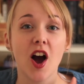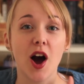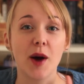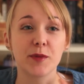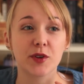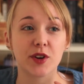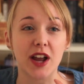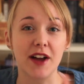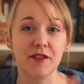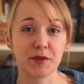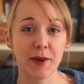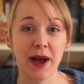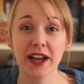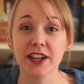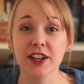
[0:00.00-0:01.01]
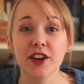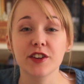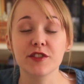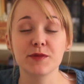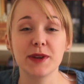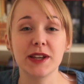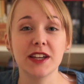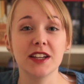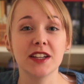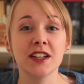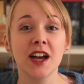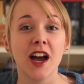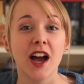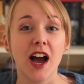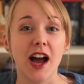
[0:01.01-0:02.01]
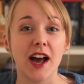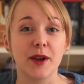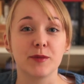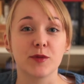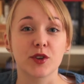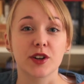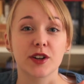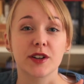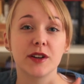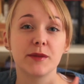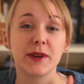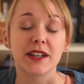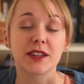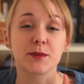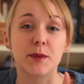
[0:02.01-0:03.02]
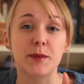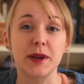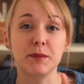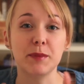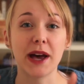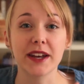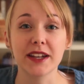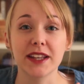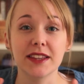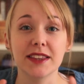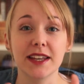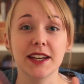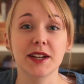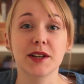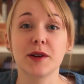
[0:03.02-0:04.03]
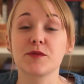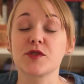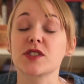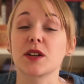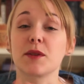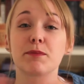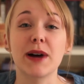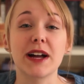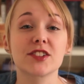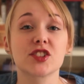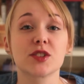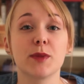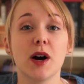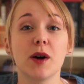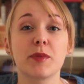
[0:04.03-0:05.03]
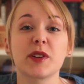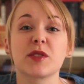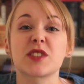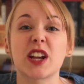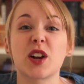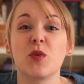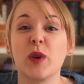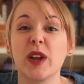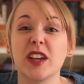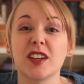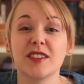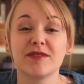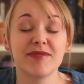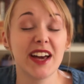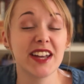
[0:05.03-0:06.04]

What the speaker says: I'm not gonna have them hanging over me, and I'm not gonna make them a big panicky thing. I'm just gonna batch them up, it'll take a week.